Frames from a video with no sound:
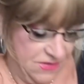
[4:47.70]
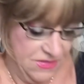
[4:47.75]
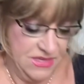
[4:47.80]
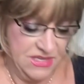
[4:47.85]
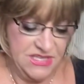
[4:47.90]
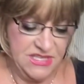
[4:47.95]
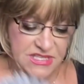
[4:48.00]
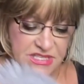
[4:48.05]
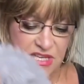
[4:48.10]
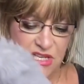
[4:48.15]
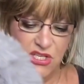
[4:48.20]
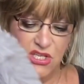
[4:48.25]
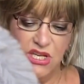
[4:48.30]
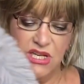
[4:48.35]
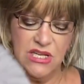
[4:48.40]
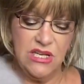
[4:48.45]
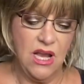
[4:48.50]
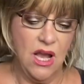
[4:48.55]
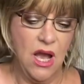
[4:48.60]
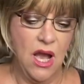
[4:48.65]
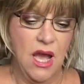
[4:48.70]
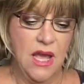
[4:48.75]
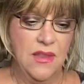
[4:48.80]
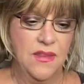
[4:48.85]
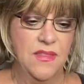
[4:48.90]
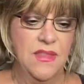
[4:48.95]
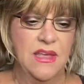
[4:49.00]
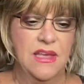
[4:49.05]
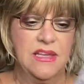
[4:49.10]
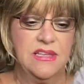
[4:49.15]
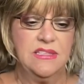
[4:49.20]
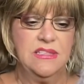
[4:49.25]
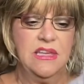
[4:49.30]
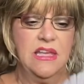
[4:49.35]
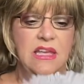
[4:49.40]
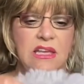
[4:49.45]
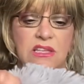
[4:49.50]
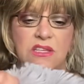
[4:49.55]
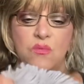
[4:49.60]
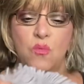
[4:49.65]
the stitching on this
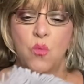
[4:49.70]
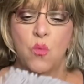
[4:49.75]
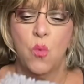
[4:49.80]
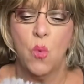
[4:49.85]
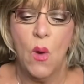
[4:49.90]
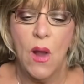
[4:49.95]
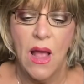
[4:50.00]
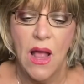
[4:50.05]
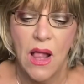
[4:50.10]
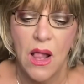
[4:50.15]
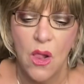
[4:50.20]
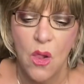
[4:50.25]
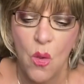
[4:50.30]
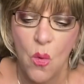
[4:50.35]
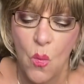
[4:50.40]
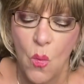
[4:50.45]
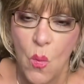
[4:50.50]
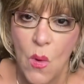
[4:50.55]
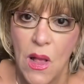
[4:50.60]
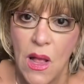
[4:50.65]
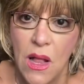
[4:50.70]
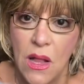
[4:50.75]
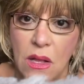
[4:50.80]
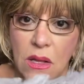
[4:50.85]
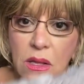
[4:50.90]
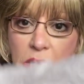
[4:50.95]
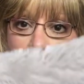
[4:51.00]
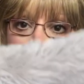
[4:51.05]
is well, well,